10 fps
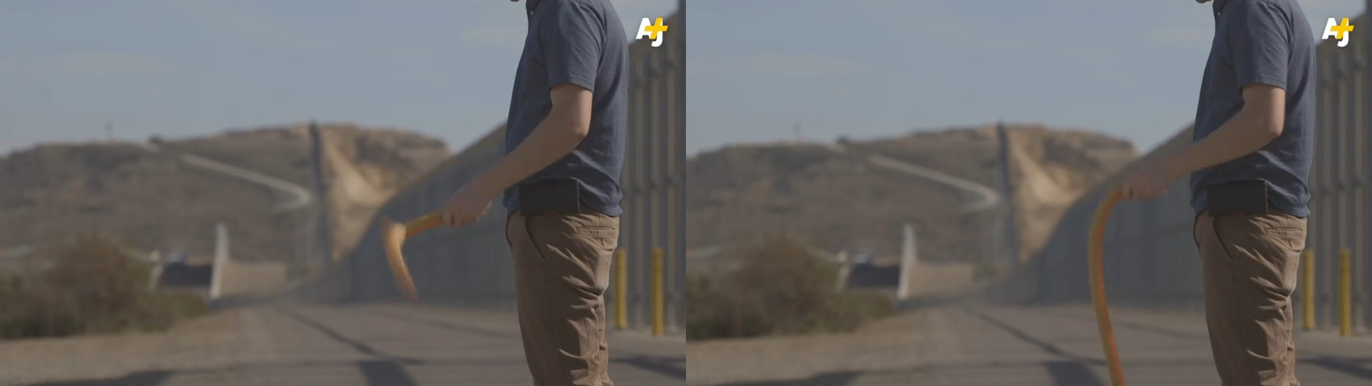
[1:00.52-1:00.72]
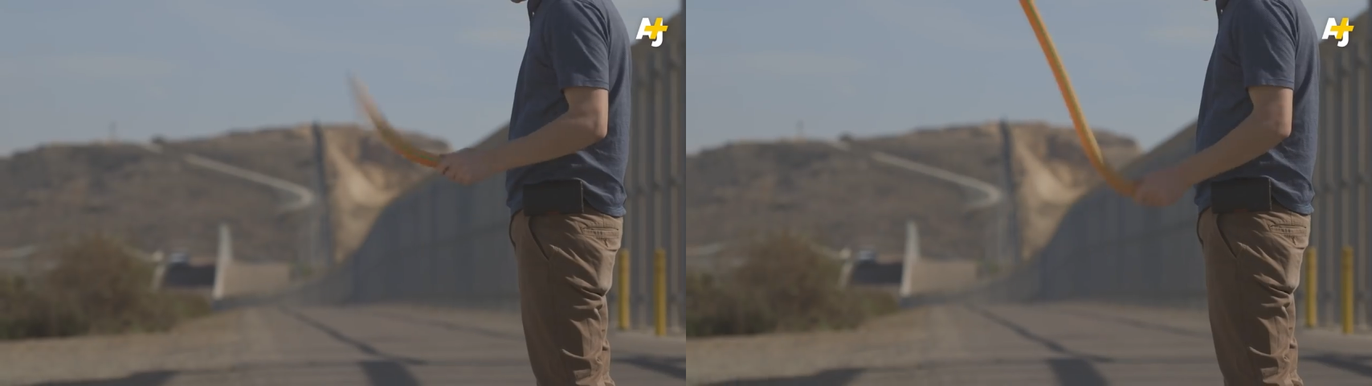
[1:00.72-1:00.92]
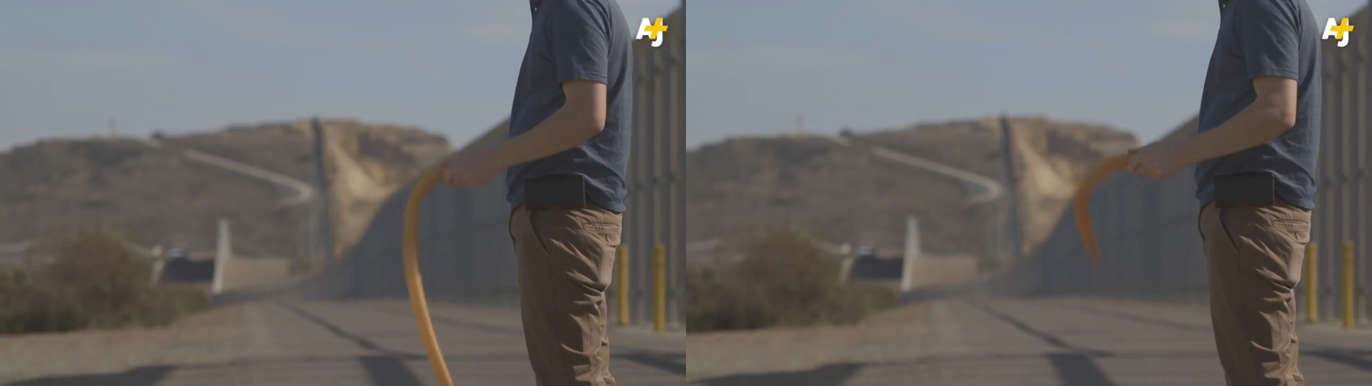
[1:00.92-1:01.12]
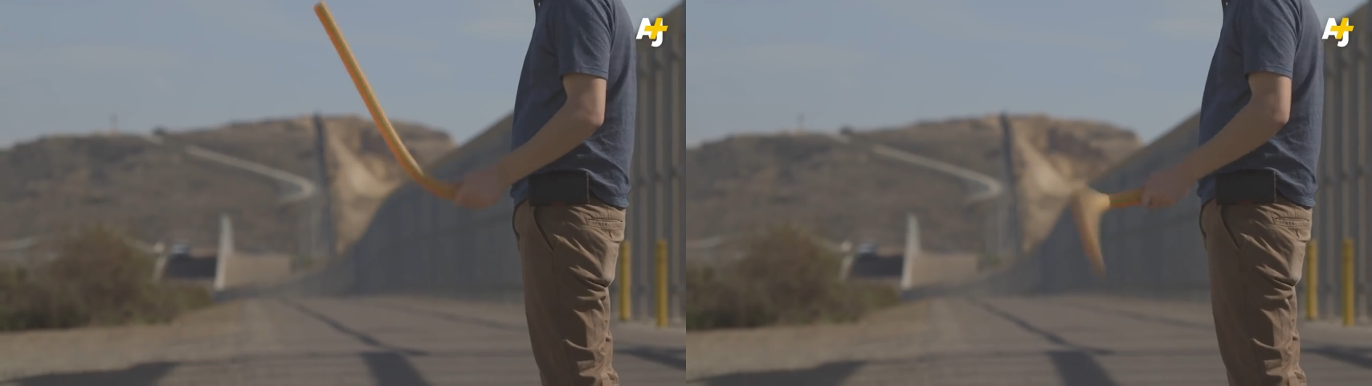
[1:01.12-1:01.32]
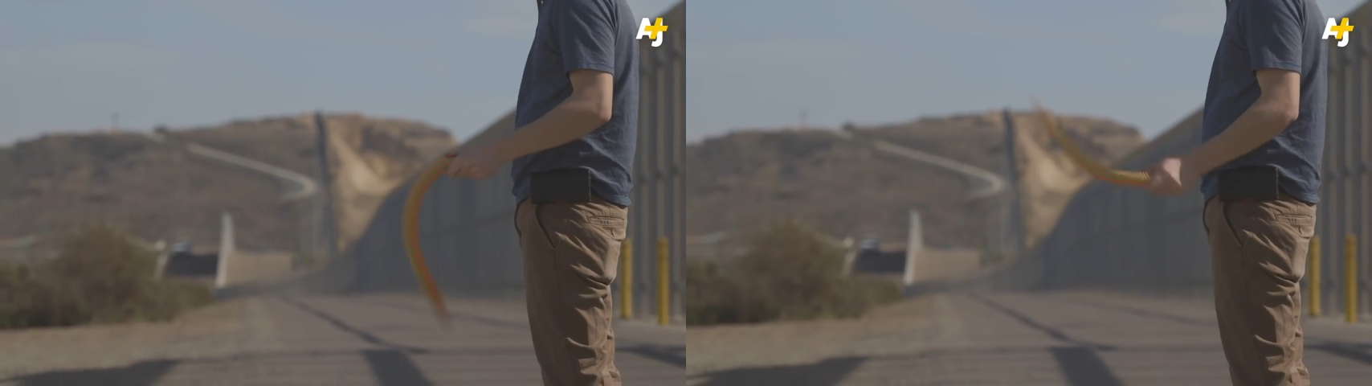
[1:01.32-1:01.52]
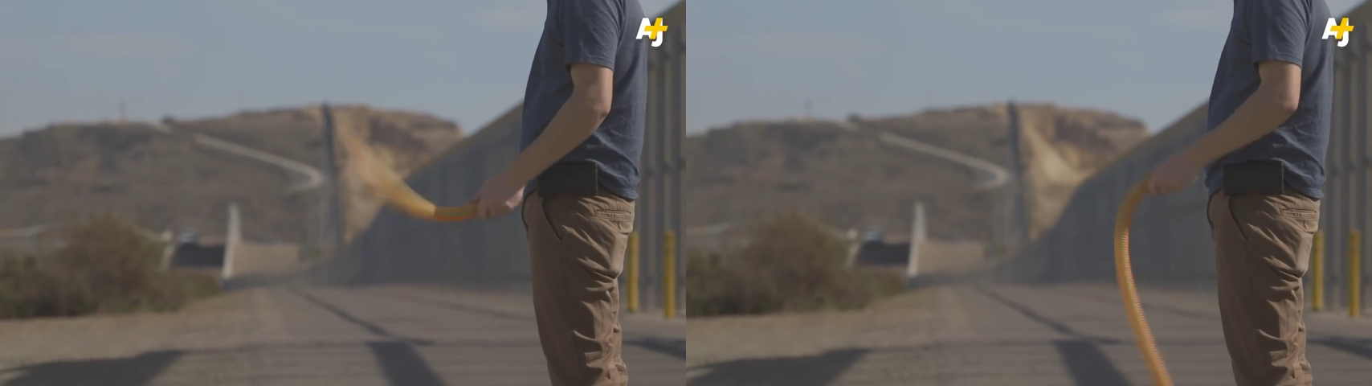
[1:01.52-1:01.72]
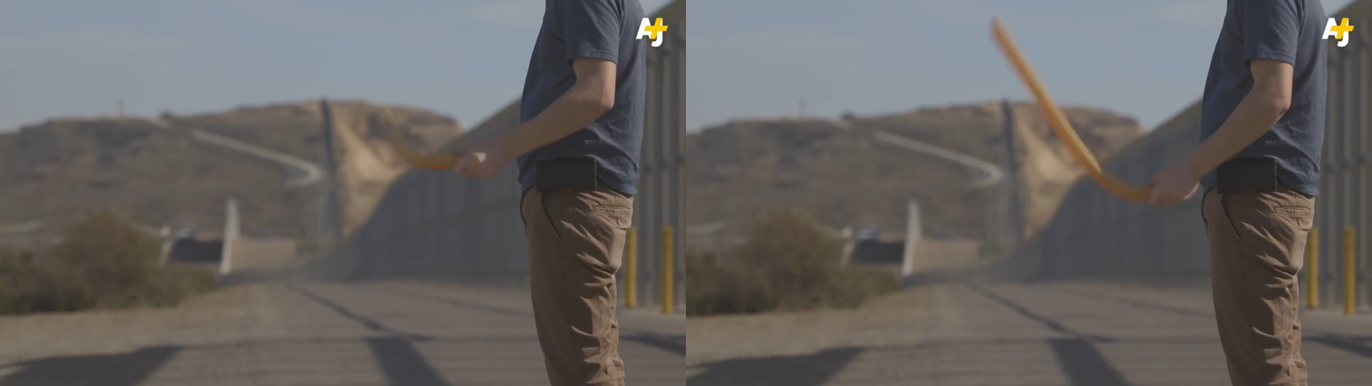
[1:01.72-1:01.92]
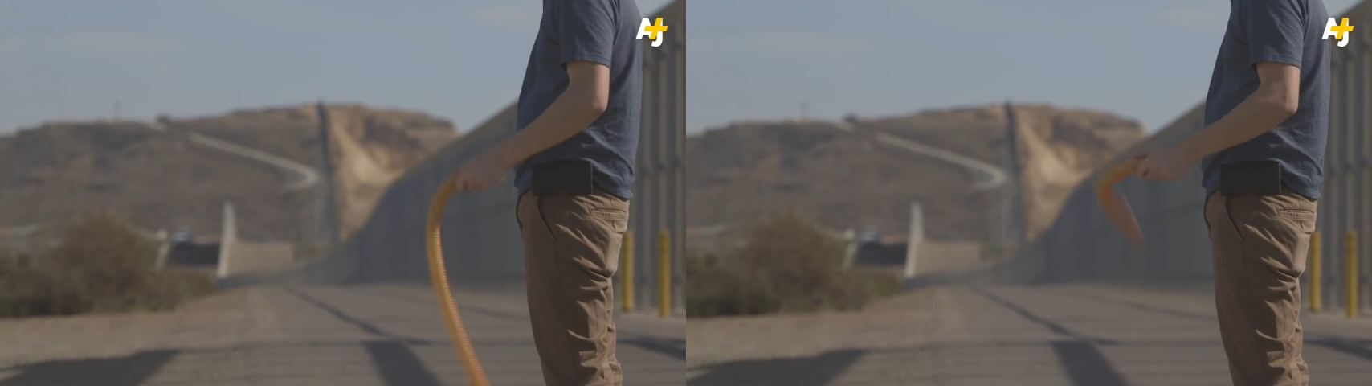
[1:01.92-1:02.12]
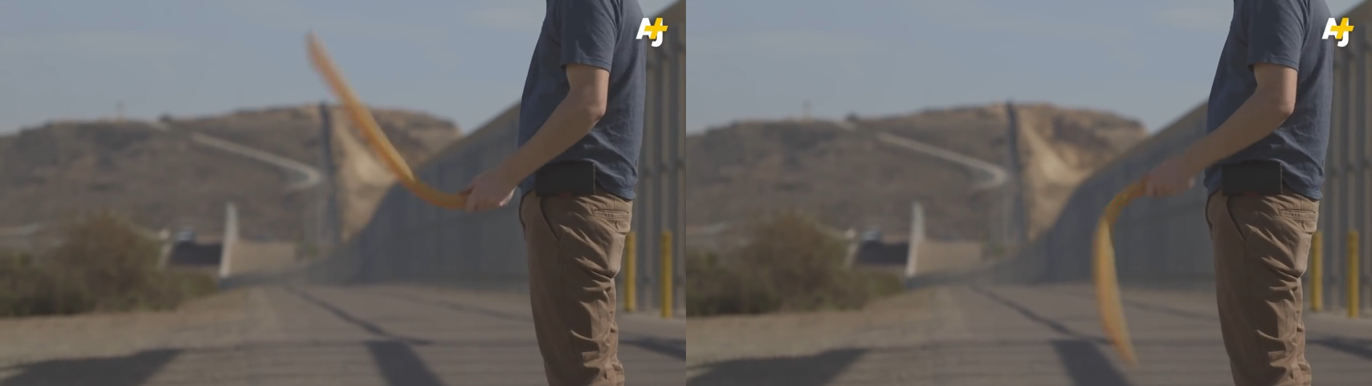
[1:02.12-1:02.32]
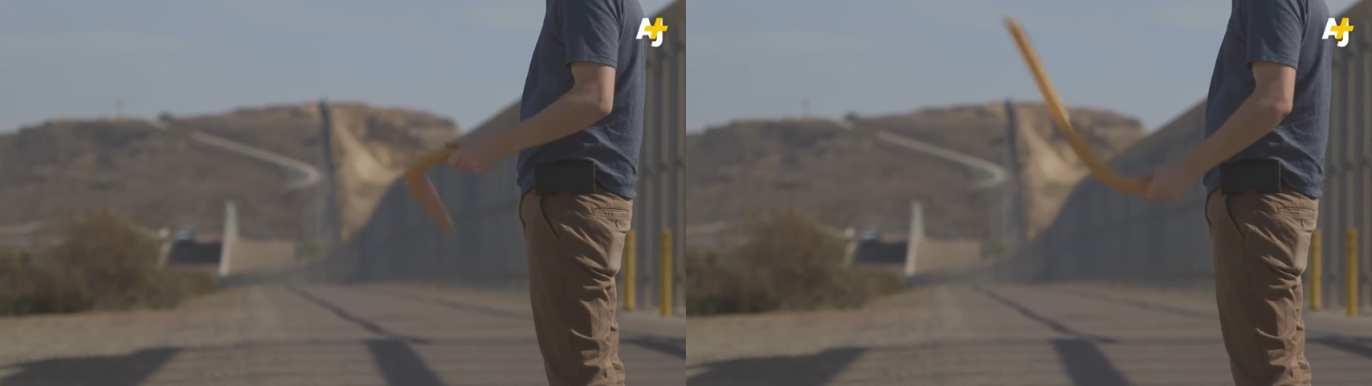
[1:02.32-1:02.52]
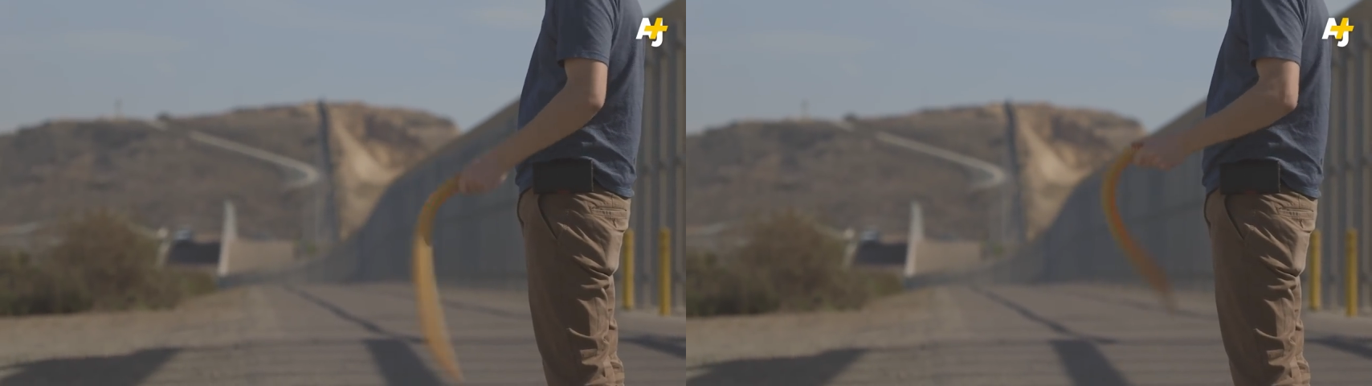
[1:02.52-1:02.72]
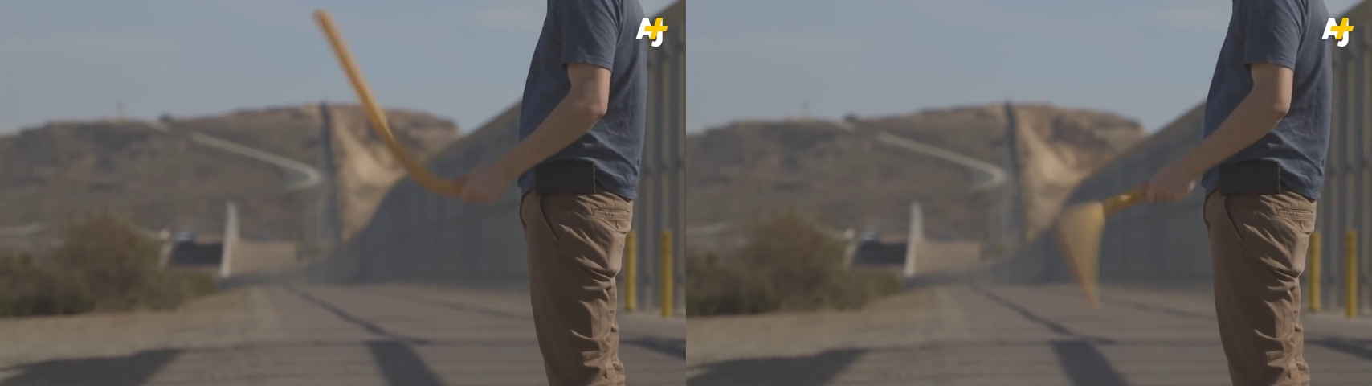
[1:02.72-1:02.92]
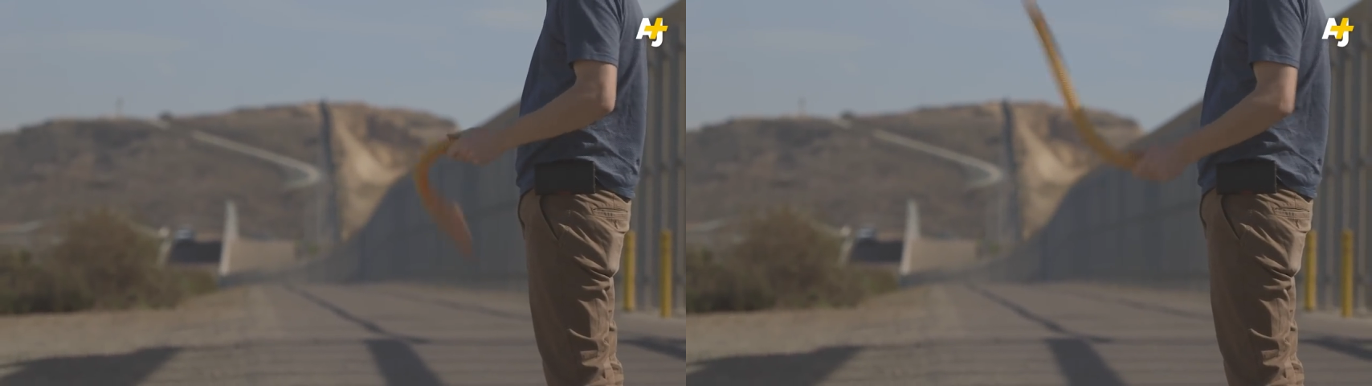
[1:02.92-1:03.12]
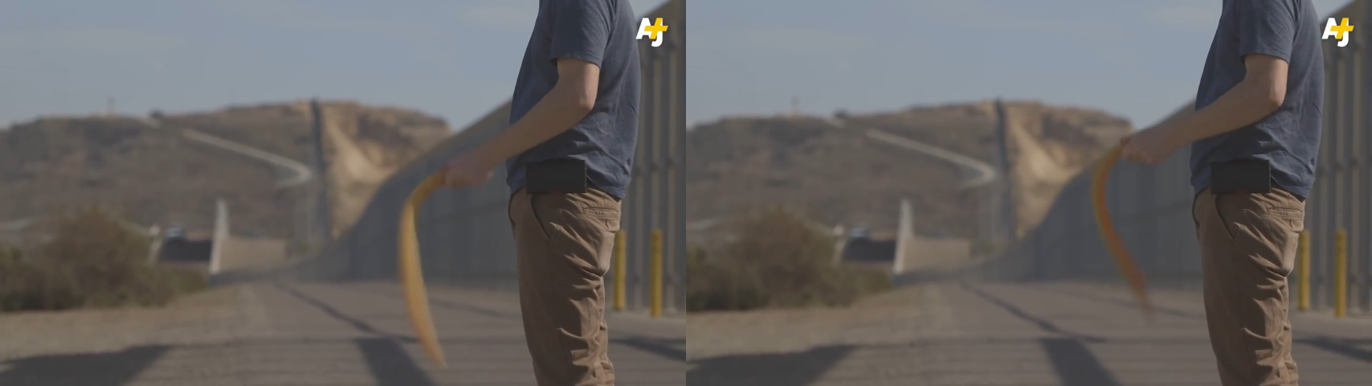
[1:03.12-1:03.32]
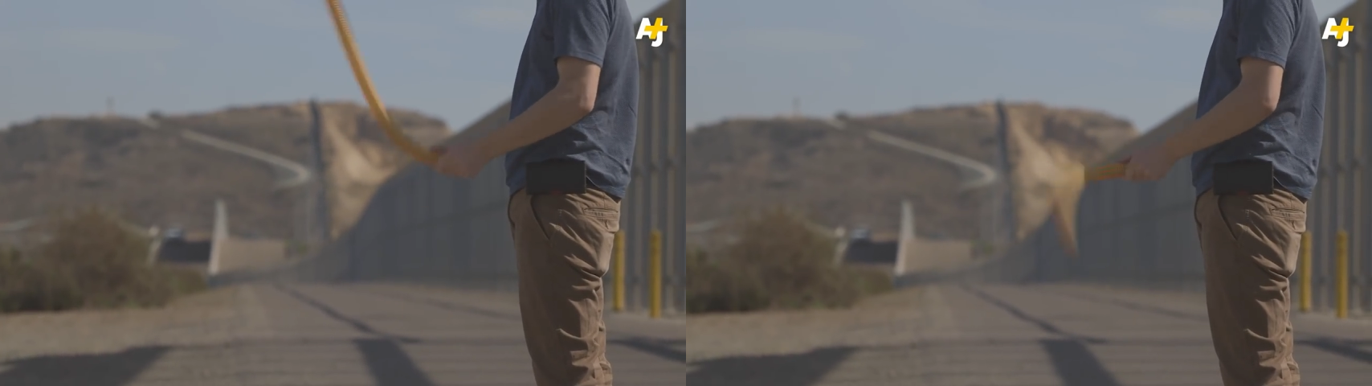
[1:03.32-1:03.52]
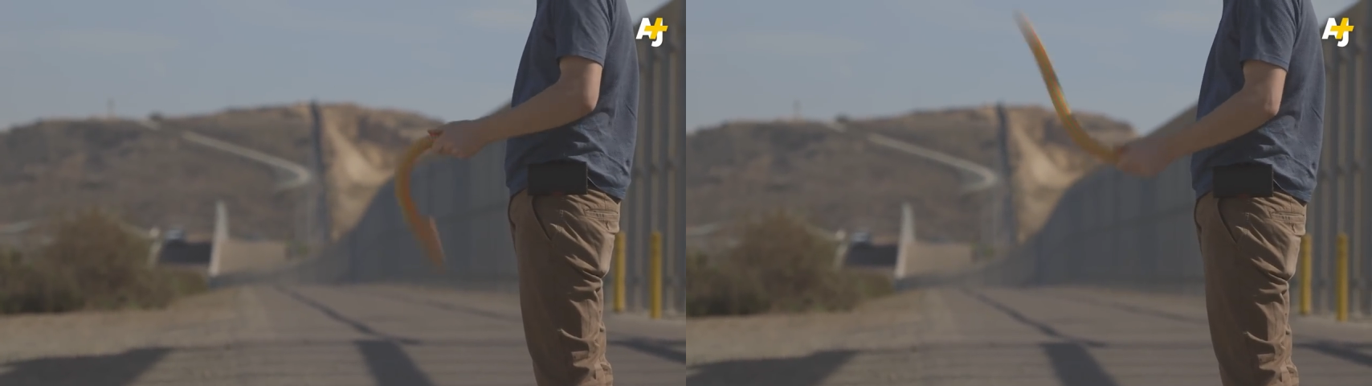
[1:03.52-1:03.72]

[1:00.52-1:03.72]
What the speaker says: No face is visible, so there are no lips to read.